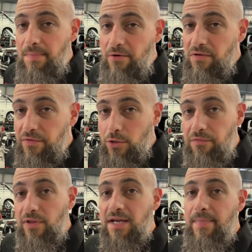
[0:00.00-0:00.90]
my review, if
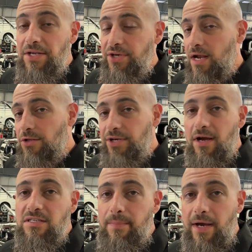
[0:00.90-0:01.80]
you like my channel, check
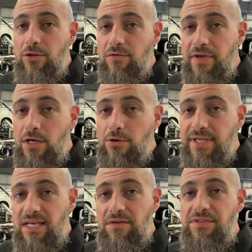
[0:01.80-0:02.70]
out some of my other videos.
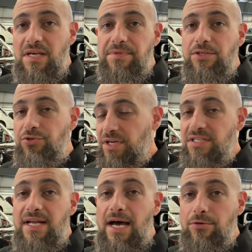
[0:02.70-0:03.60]
I give tips and tricks
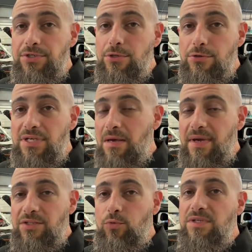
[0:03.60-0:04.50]
and how-tos. I'm a
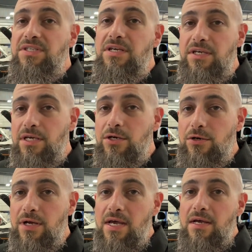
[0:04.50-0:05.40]

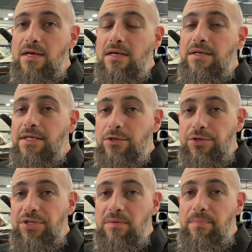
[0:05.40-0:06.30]
20-year
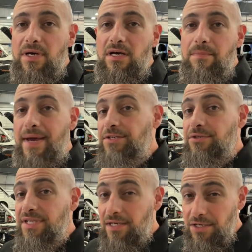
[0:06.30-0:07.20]
dealership master
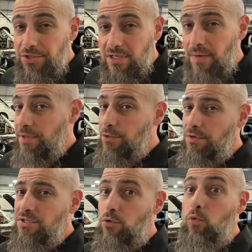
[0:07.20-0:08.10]
technician. I've been doing
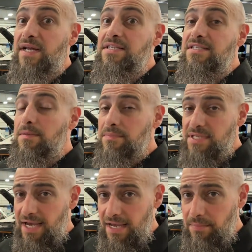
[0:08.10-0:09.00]
this quite some
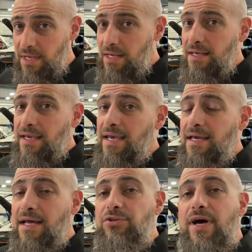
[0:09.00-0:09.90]
time,
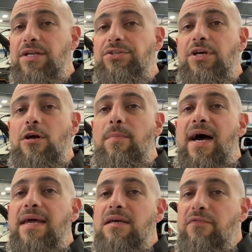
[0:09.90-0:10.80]
and I try to share
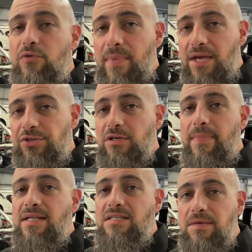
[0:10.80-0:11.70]
my information,
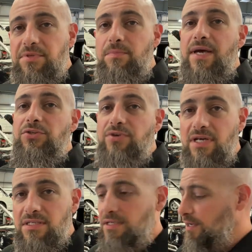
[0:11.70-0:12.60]
my tips, my
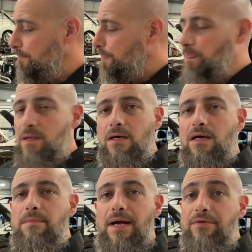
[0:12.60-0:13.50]
tricks,
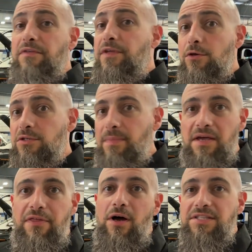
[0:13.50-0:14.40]
my reviews, my
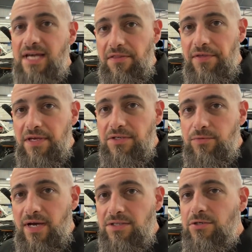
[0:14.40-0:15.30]
thoughts on things,
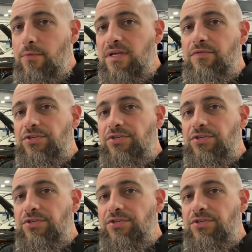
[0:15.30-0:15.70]
right? So I want to give